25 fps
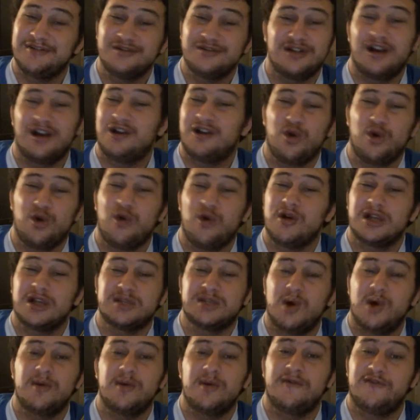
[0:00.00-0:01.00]
A glorious
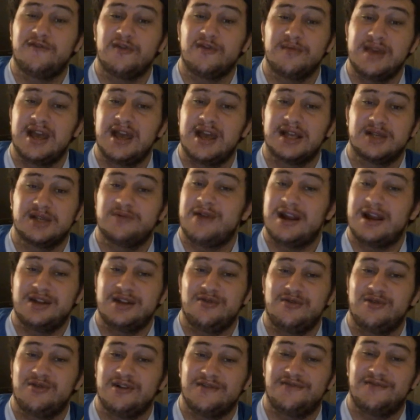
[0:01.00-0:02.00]
moment for me as a Randy
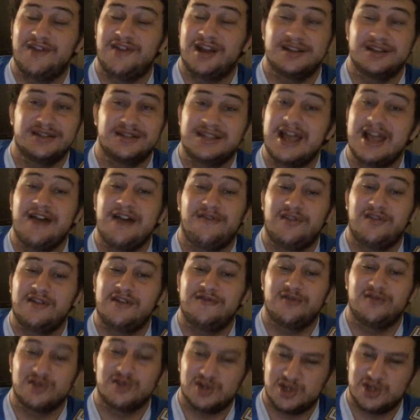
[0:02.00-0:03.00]
Orton fan, definitely,
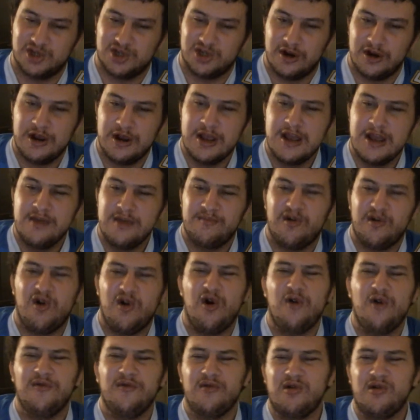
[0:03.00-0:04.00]
for sure. But
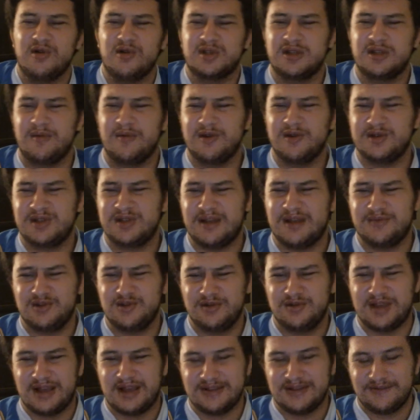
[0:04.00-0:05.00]
overall, SummerSlam
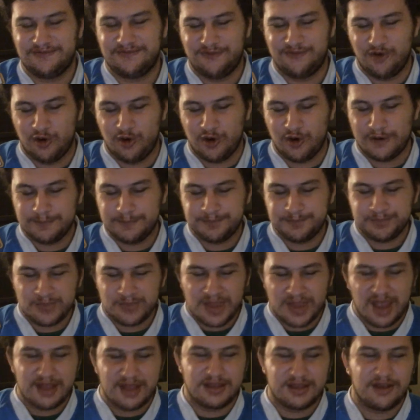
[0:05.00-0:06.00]
2004,
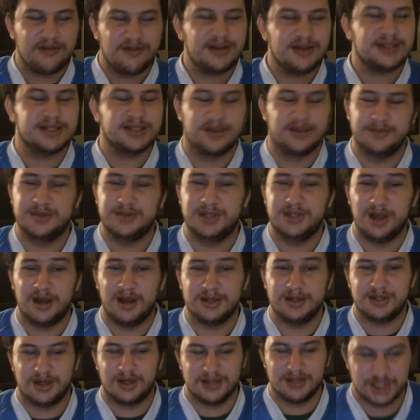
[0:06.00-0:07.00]
there is some
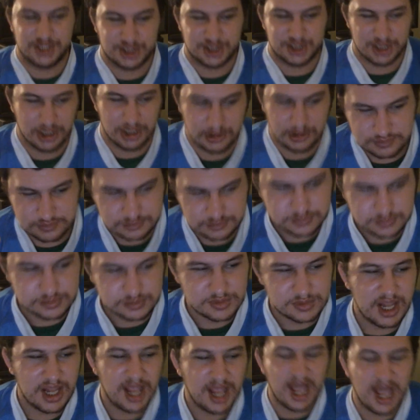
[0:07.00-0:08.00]
duds on this show.
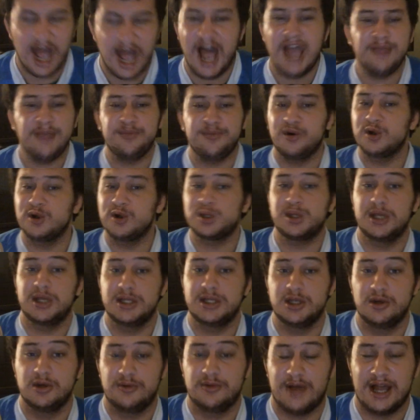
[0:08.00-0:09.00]
I personally
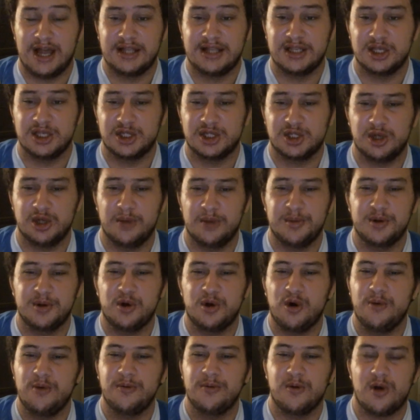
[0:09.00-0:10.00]
do like this show, but
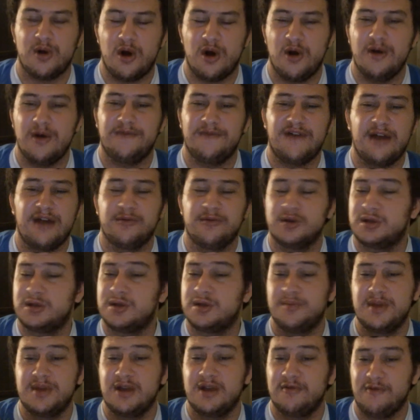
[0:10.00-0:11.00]
overall, if I were to
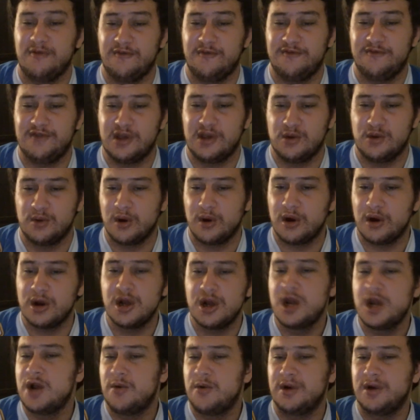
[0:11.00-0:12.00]
be a reviewer
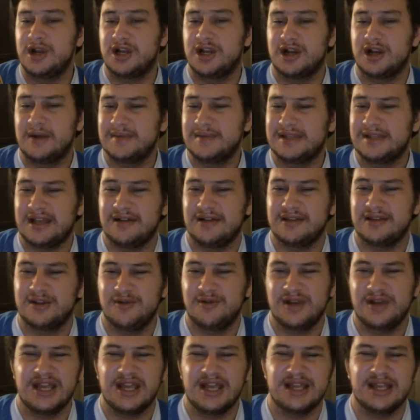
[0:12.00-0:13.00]
when it comes down to
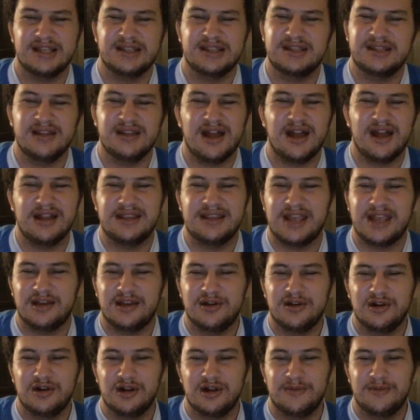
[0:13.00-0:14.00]
it, it's not that
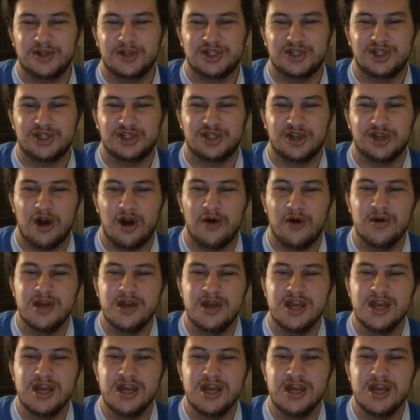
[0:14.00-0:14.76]
good of a show.